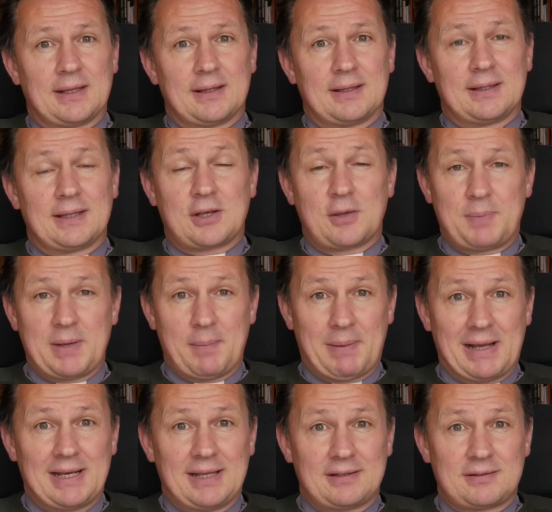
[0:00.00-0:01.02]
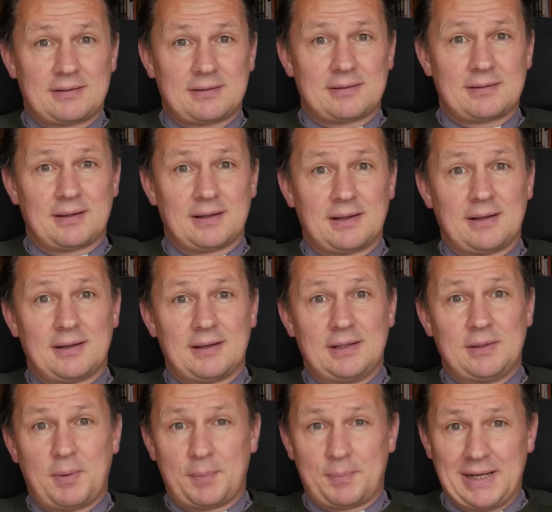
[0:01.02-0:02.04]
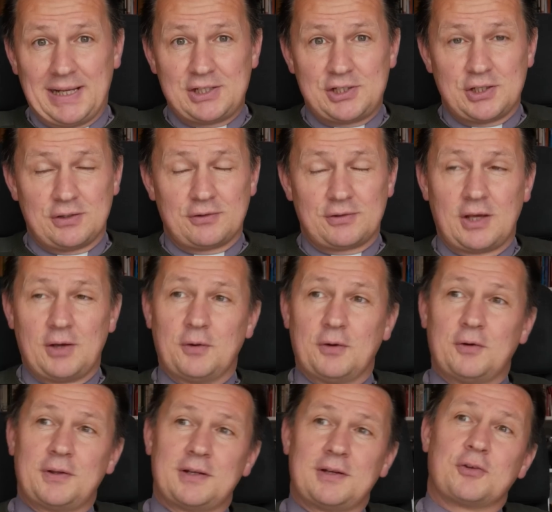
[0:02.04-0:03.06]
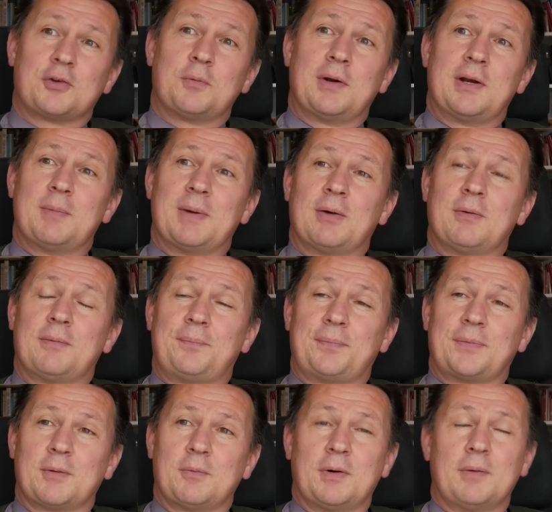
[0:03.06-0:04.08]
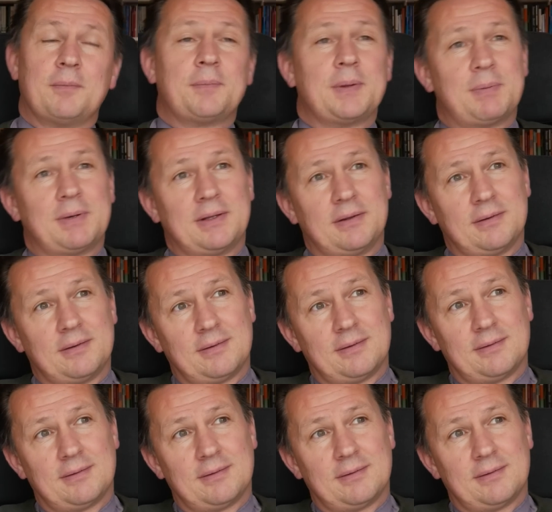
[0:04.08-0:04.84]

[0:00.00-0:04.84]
there could be a backlash in the population. So Orthodox are worried about what people in